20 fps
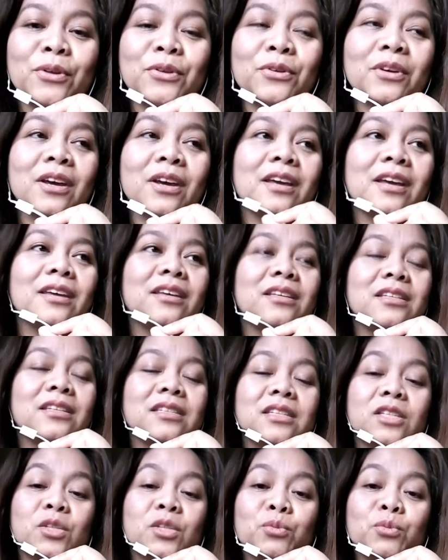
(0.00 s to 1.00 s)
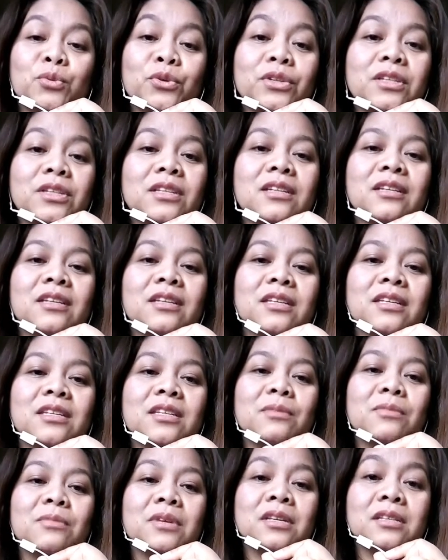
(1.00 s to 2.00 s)
nyo guys, smooth
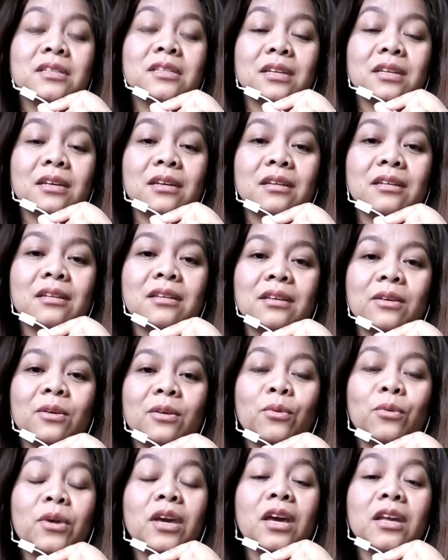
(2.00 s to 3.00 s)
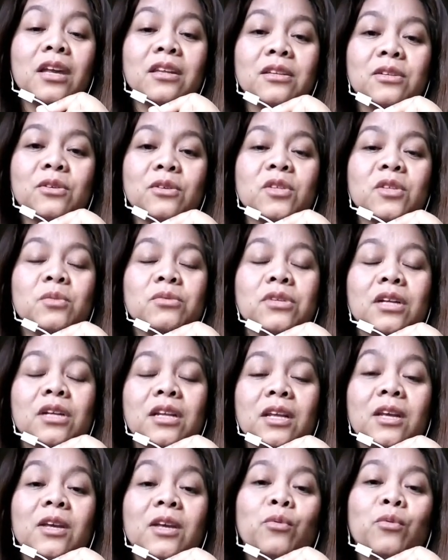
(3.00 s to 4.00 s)
is the best thing we can do,
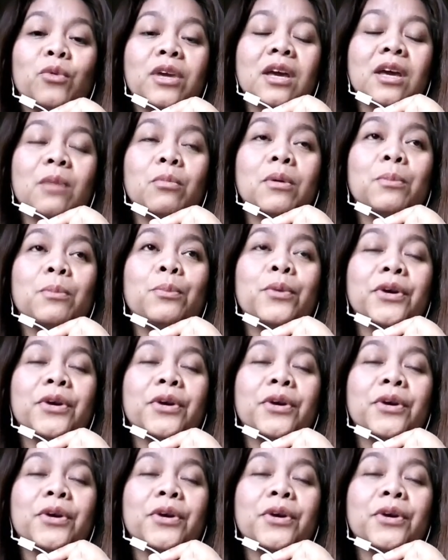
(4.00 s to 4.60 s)
especially if we have a